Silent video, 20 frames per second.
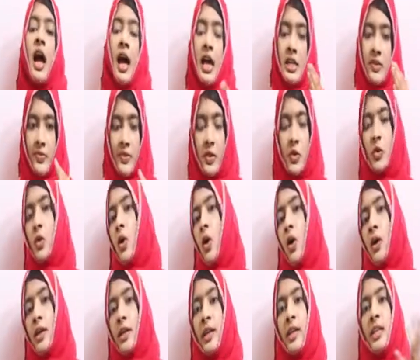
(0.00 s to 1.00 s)
As we know
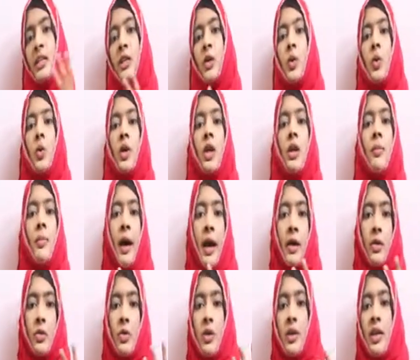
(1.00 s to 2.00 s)
already, the oral
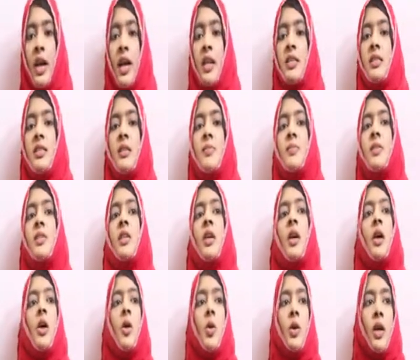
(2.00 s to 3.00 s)
microorganisms,
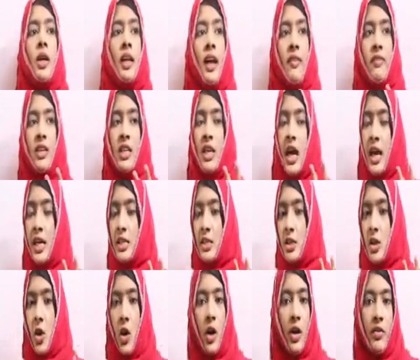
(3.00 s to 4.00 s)
oral cavity
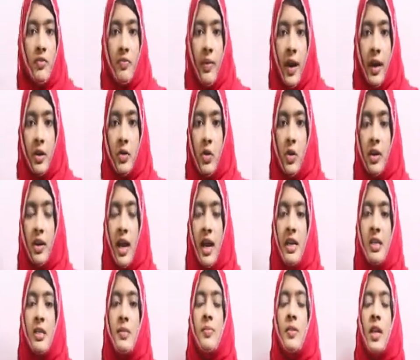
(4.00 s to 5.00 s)
has lot of
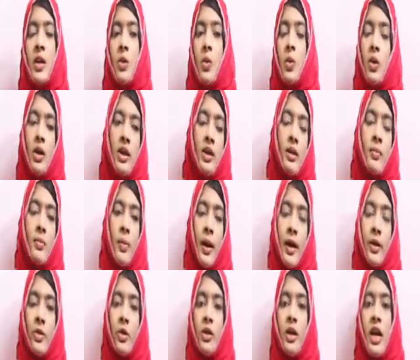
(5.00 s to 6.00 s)
microorganisms, and oral
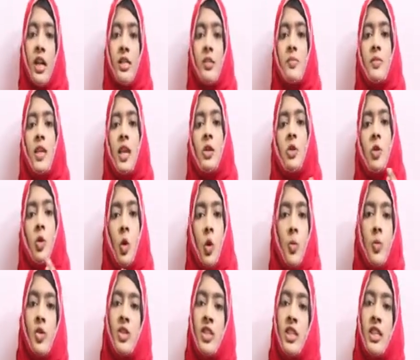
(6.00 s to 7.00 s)
microorganisms are
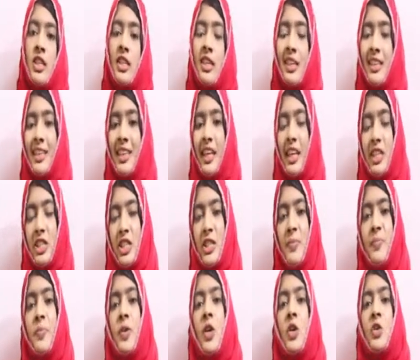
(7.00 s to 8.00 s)
chromogenic in
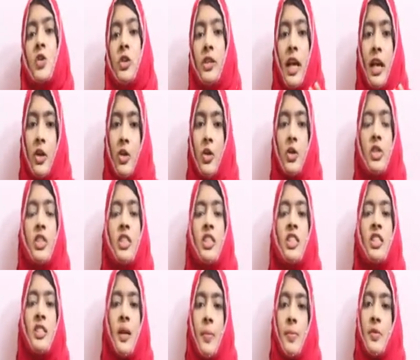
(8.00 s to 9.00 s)
nature. So the
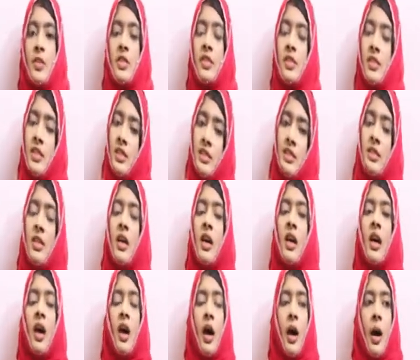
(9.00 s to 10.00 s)
endogenous substances
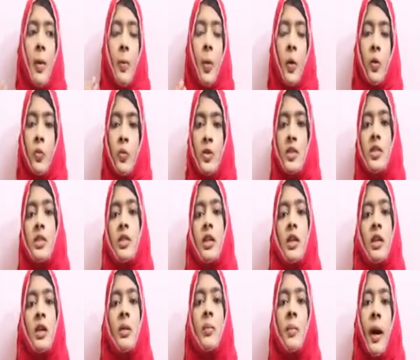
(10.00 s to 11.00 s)
upon which
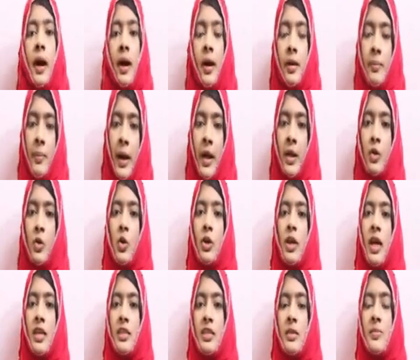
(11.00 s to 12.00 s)
the
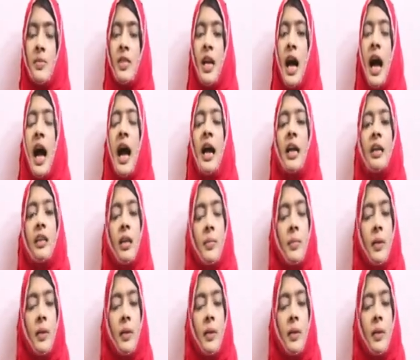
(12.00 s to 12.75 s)
microorganisms are, they